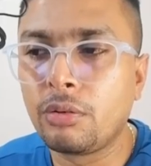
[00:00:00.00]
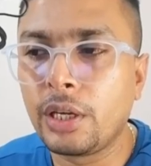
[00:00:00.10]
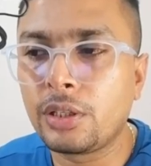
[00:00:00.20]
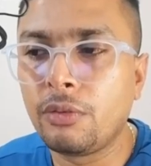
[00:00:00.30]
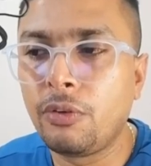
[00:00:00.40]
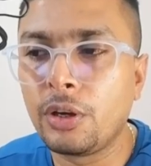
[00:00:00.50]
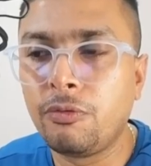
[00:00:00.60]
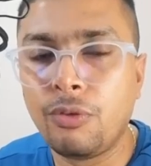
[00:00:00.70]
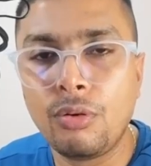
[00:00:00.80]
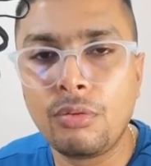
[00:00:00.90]
location for
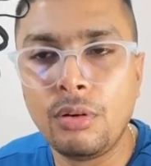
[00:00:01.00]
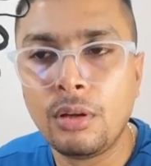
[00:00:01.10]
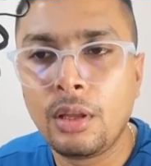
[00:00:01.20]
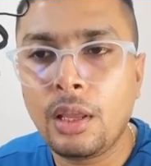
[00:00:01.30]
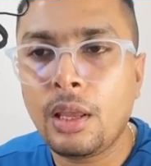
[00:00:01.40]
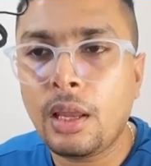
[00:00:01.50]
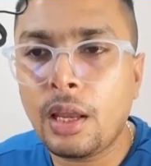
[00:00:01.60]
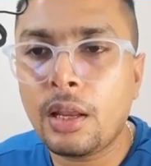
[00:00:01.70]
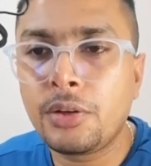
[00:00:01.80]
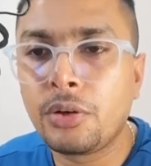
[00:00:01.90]
your phone,
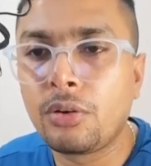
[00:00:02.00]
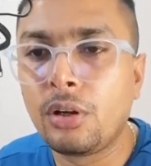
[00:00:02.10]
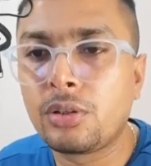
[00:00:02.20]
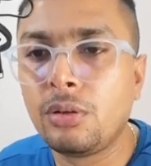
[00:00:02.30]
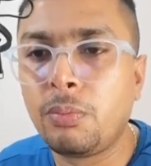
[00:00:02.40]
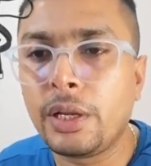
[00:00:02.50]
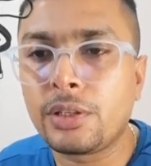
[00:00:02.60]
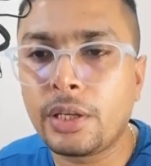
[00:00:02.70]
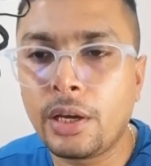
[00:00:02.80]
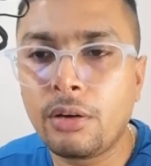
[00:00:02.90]
and you could also
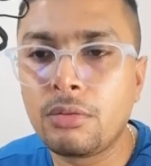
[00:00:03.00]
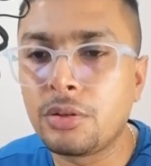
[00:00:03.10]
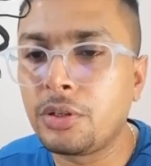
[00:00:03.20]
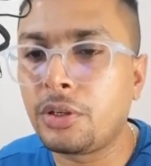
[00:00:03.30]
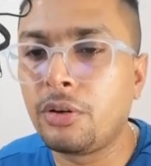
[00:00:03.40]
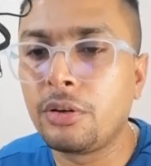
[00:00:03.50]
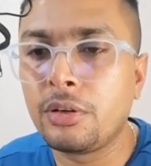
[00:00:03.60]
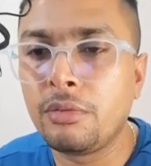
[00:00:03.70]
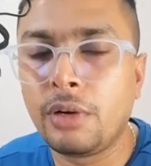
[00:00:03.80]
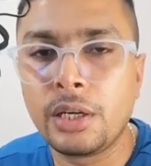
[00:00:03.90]
play sound or secure
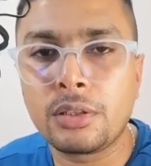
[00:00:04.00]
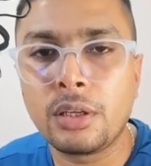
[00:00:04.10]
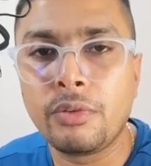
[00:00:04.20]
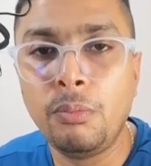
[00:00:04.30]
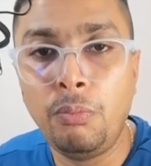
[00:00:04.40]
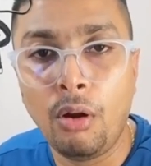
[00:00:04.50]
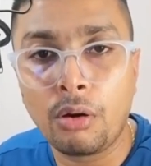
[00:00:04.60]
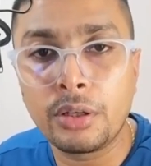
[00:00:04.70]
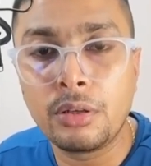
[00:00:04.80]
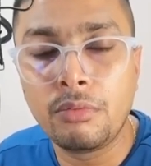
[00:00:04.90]
your device or even
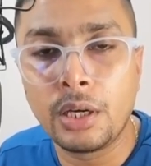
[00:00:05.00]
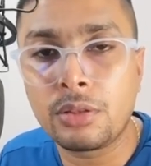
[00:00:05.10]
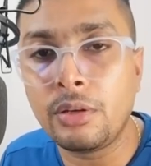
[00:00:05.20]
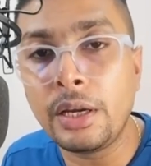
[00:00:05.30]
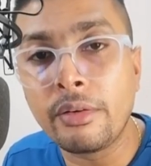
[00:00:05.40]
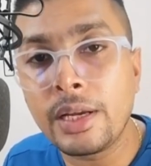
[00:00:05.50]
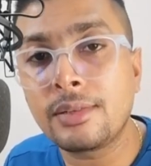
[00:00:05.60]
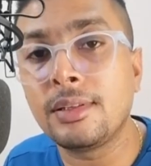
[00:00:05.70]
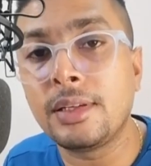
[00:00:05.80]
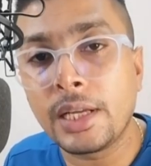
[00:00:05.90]
block your device or
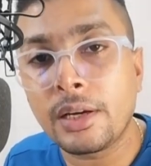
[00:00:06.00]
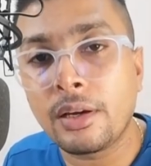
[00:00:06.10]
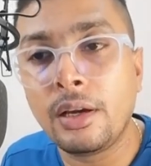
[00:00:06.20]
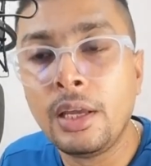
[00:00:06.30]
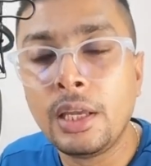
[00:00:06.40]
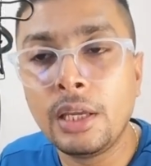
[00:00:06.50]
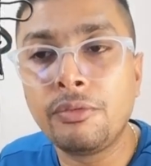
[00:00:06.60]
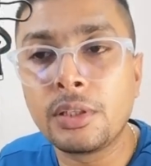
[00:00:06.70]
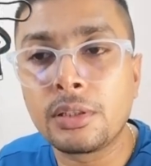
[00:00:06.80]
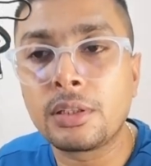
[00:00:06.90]
erase the data
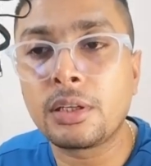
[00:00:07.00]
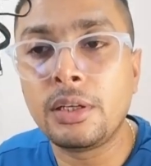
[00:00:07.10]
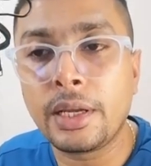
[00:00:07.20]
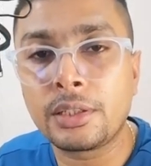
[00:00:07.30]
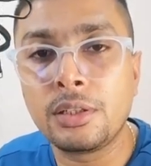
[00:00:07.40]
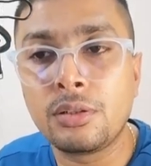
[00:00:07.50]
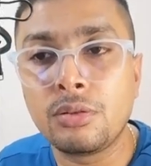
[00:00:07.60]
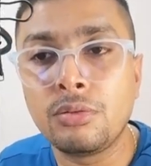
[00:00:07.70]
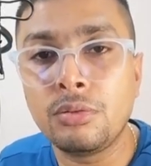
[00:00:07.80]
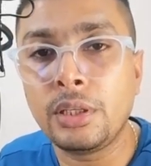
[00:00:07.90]
if this is connected
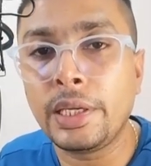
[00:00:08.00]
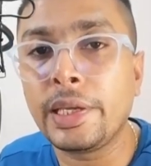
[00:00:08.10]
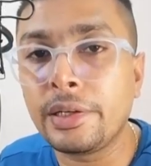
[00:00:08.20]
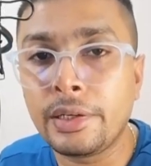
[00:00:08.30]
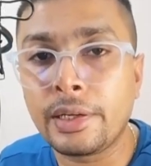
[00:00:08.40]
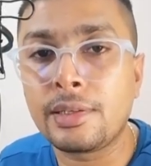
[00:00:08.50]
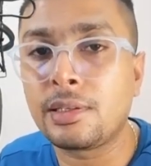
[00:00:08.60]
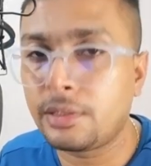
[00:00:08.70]
to the internet